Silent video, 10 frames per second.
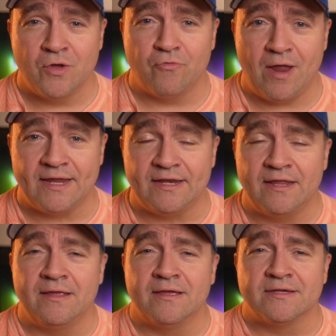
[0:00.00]
Right,
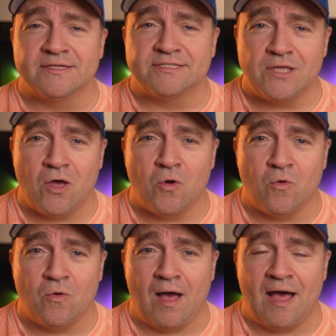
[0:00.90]

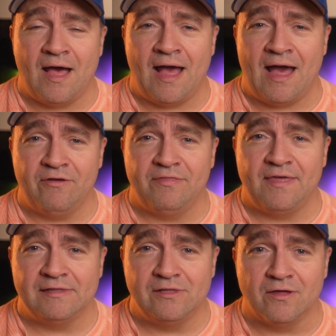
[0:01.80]
so how do
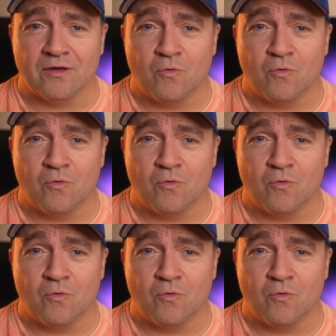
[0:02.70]
they look?